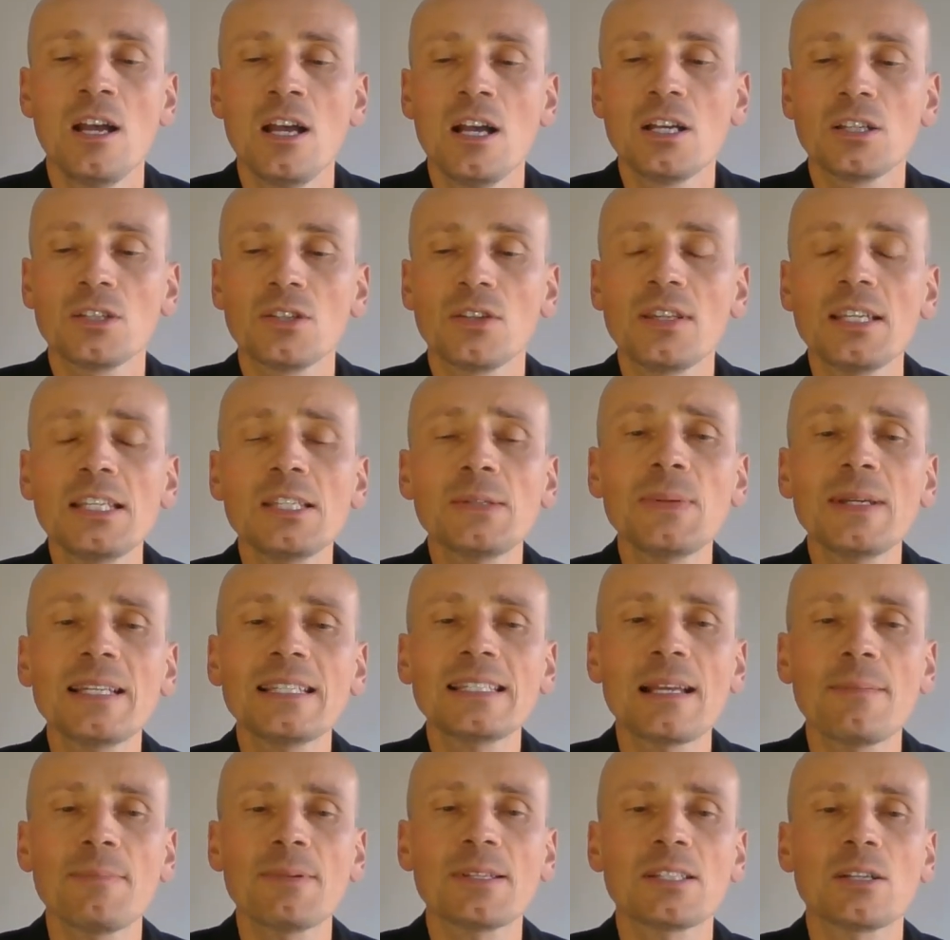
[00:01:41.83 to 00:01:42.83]
So this week's
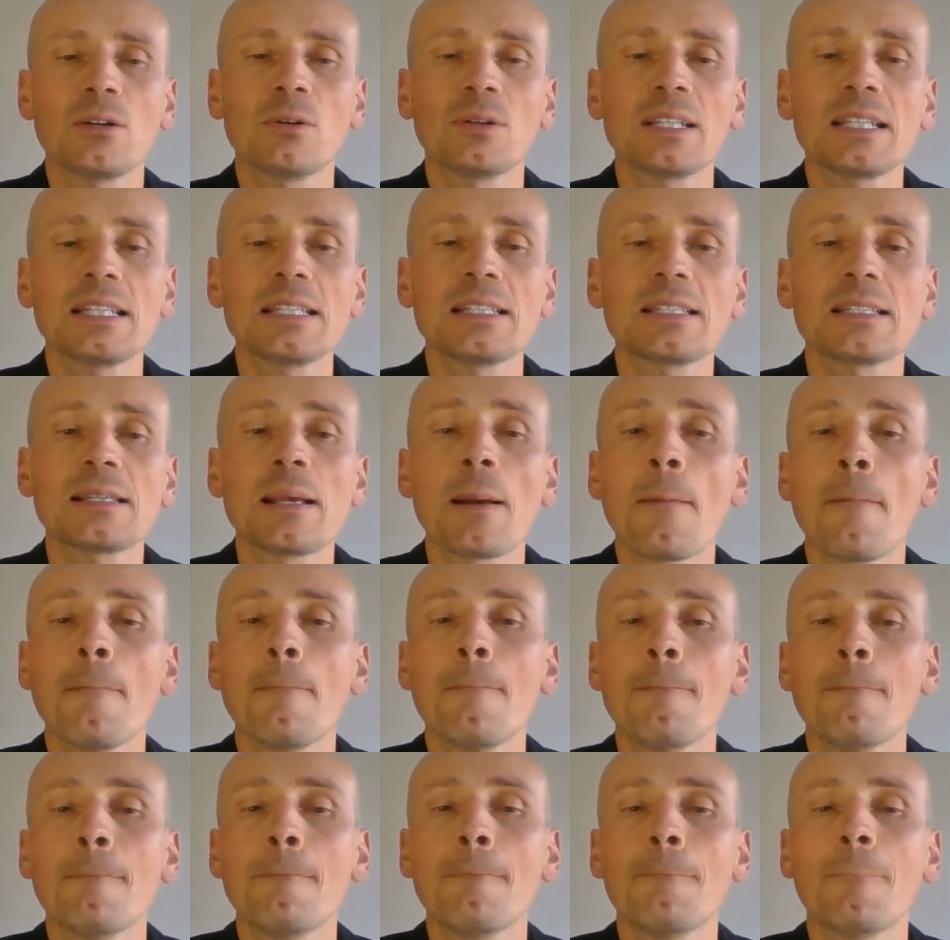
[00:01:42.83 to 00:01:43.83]
episode is,
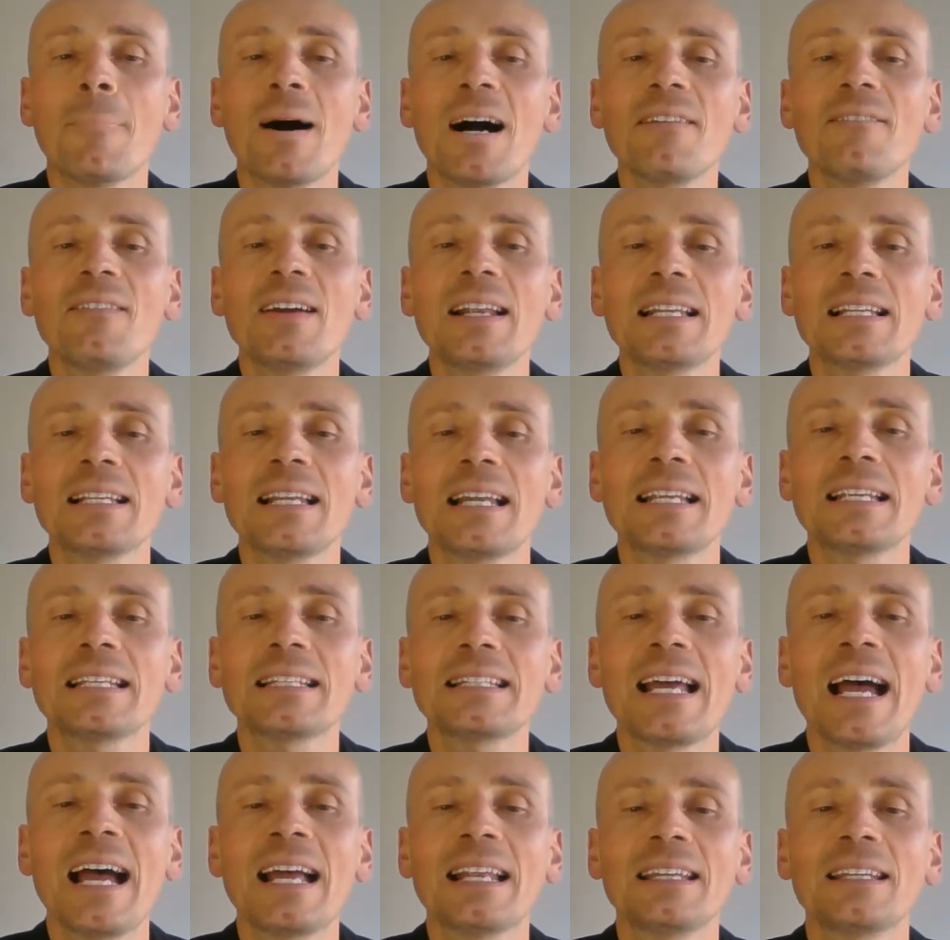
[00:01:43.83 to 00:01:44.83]
my ventilated
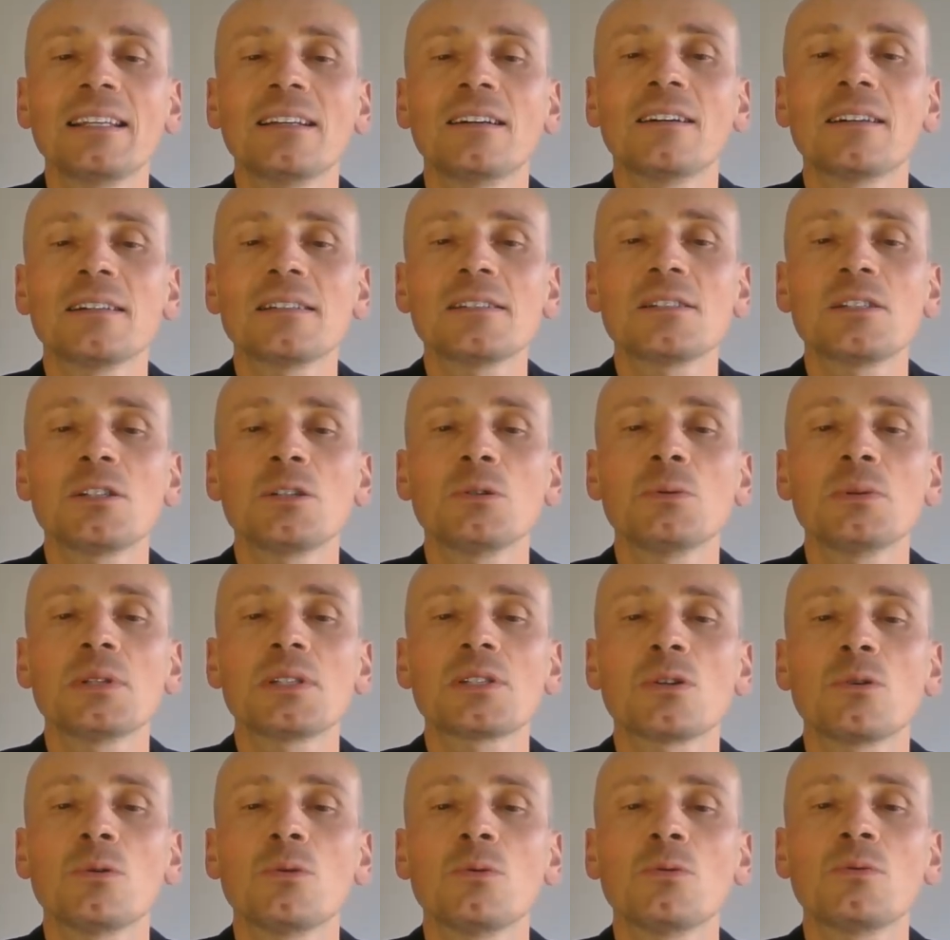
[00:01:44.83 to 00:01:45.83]
dad in ICU
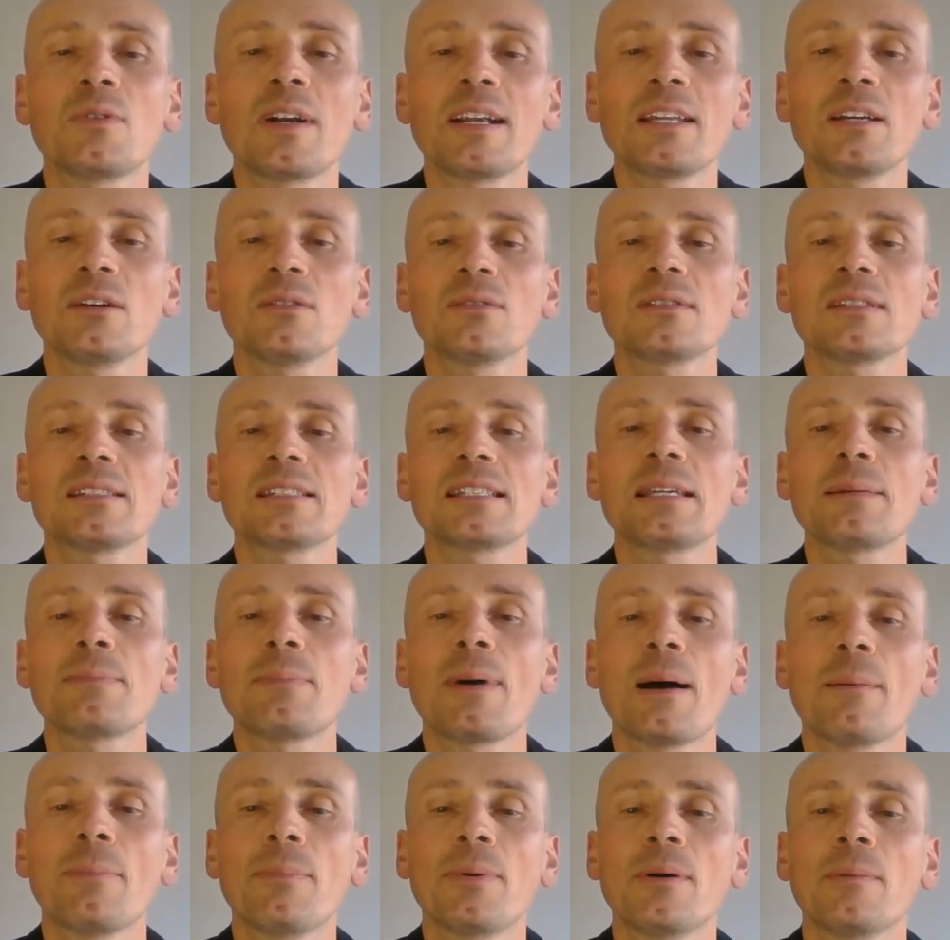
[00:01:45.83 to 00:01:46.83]
is already on
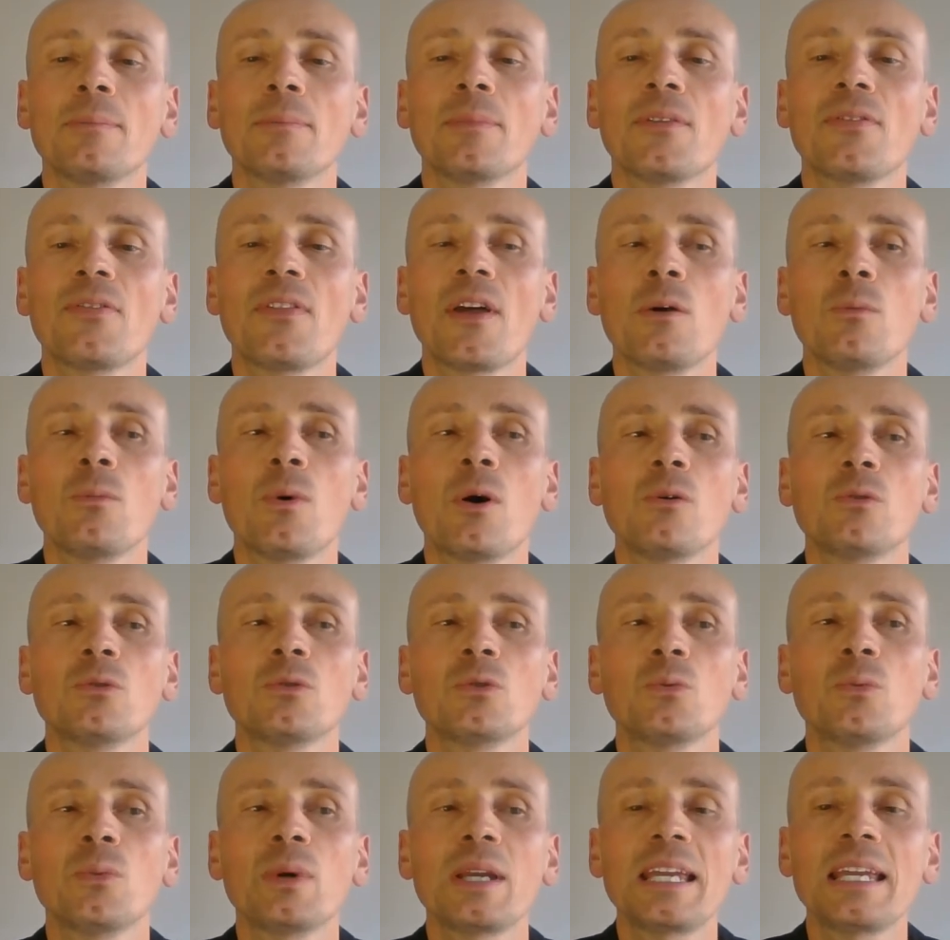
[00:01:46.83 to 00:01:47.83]
CPAP, but they
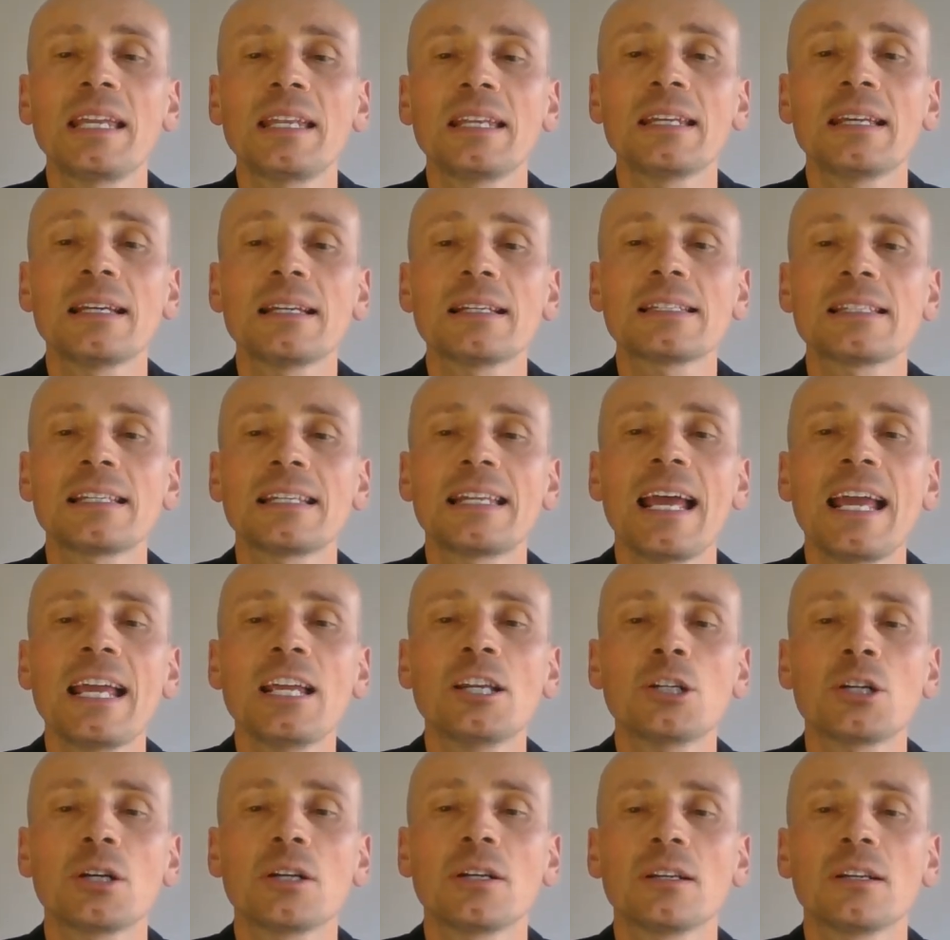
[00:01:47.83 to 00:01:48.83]
won't wean
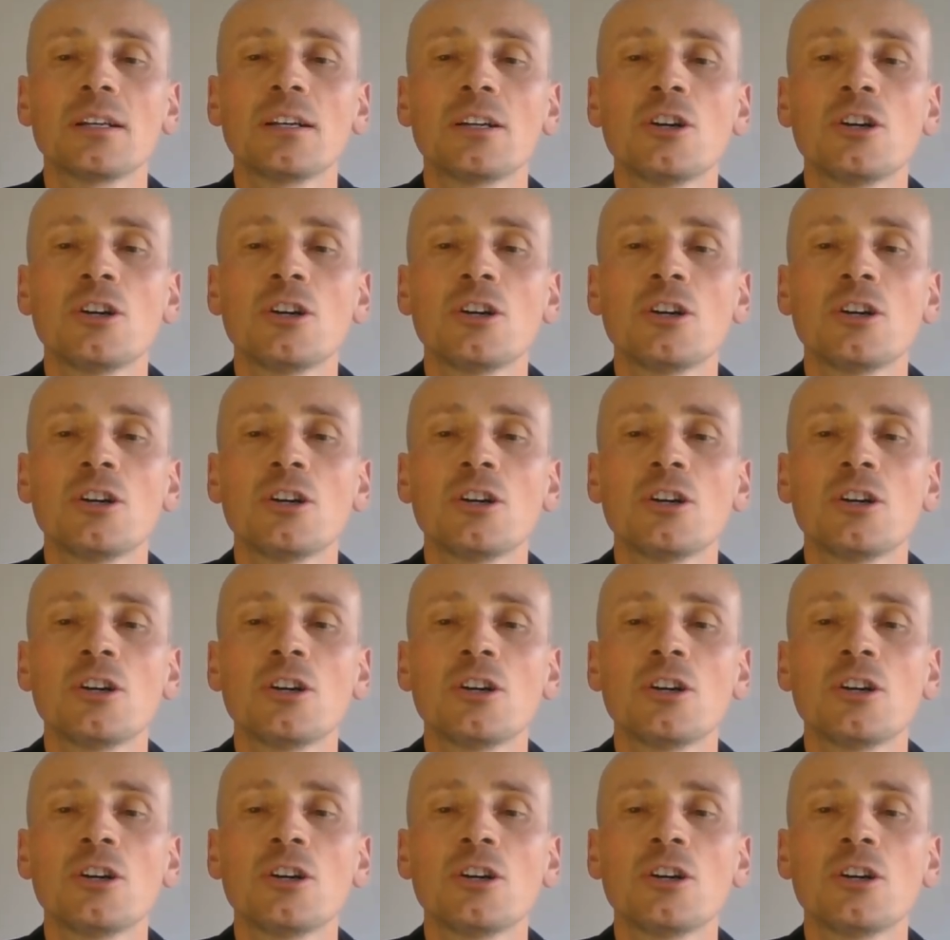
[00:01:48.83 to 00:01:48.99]
sedation.